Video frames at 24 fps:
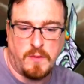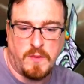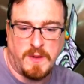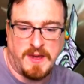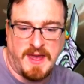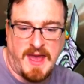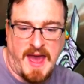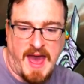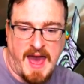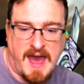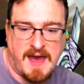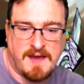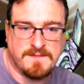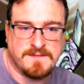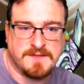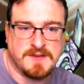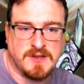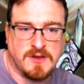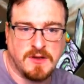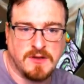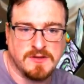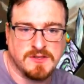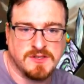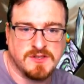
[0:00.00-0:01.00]
we have to
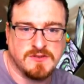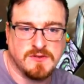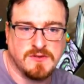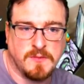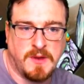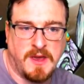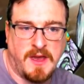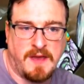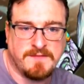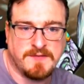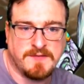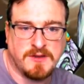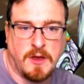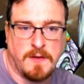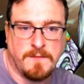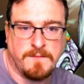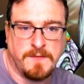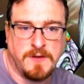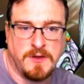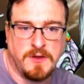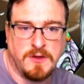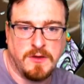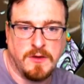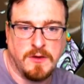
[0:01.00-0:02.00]
construct. We have to go
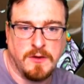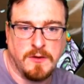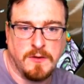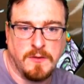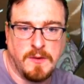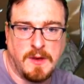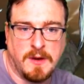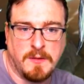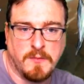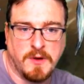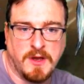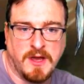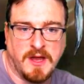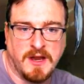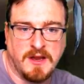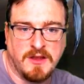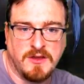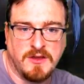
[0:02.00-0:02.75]
for you, and we're going